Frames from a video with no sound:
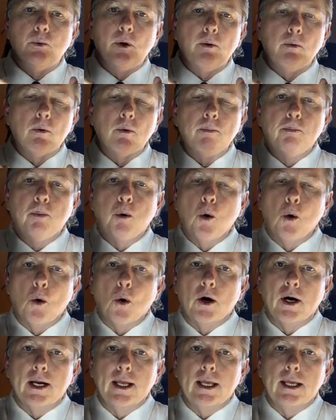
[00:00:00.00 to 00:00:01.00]
we
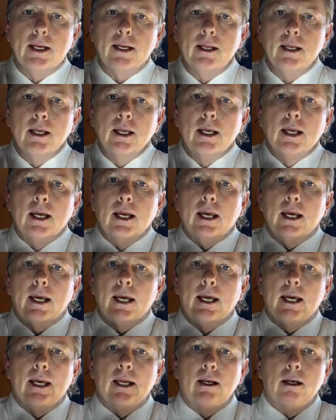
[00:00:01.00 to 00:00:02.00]
reported,
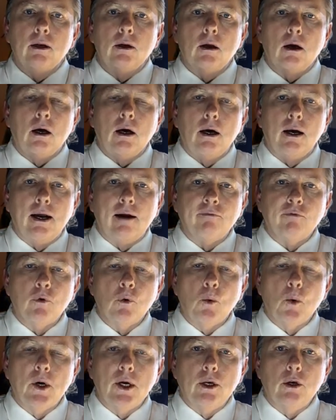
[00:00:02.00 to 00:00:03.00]
and
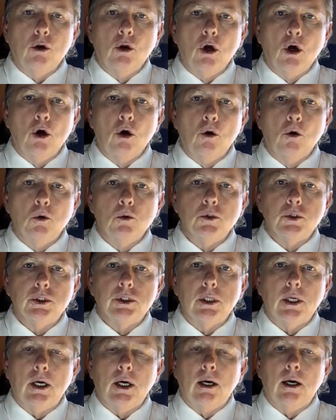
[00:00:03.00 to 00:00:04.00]
everyone knows
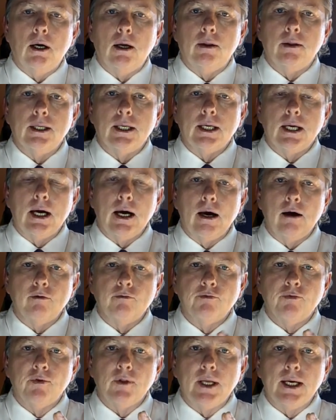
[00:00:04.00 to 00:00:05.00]
the
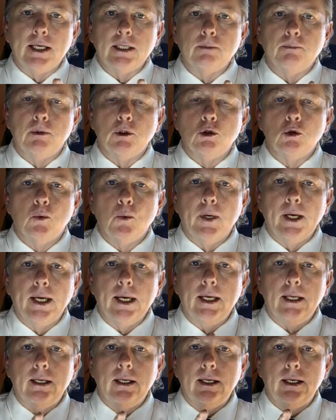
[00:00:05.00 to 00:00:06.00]
conflict
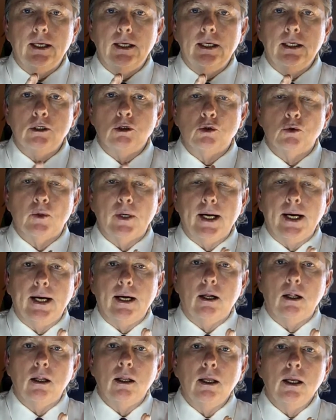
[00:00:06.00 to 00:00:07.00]
between
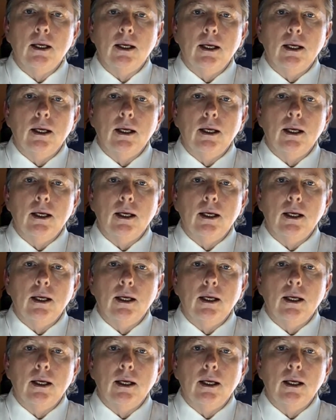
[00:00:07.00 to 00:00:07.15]
Israel